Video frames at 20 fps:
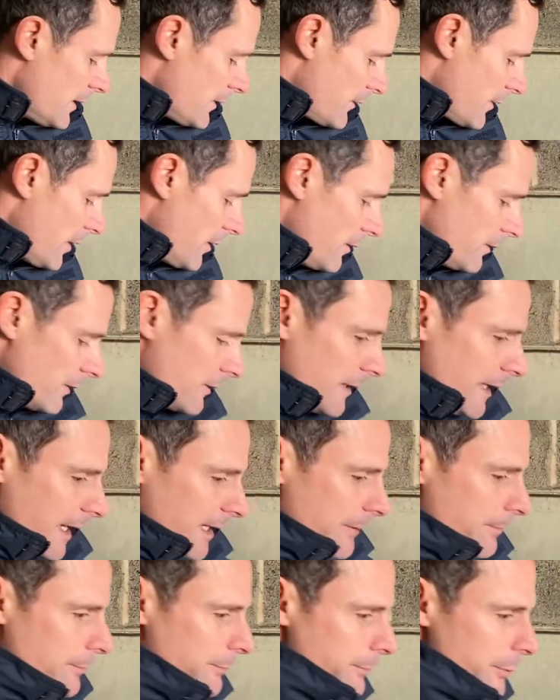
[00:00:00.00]
So
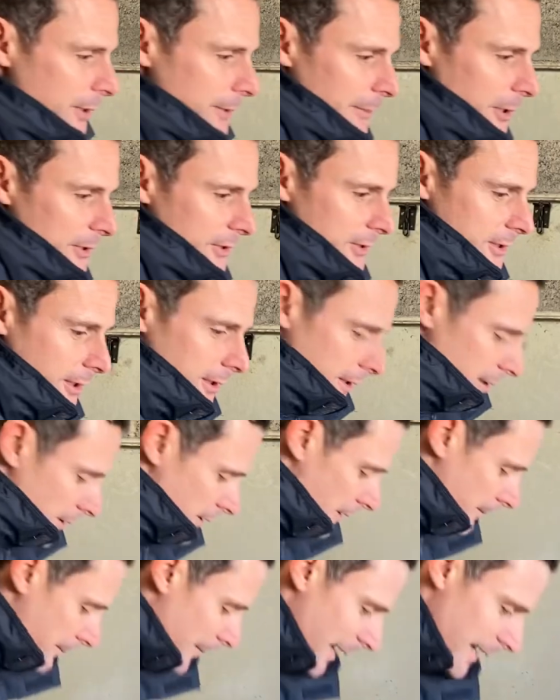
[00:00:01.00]
that's pretty much the
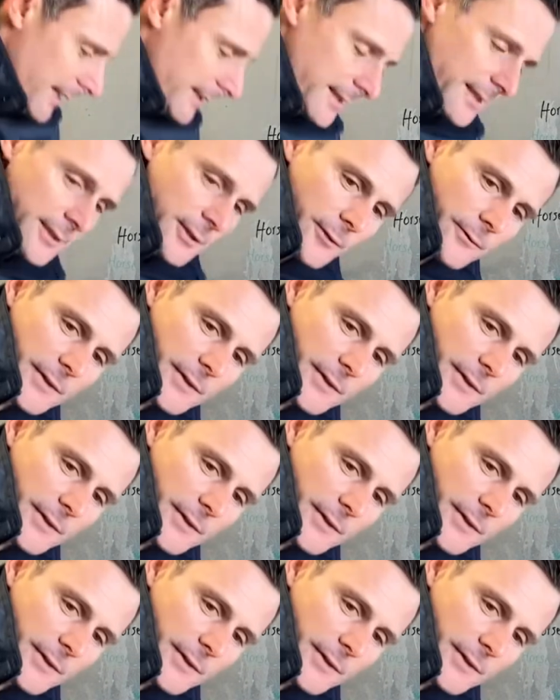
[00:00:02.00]
basis of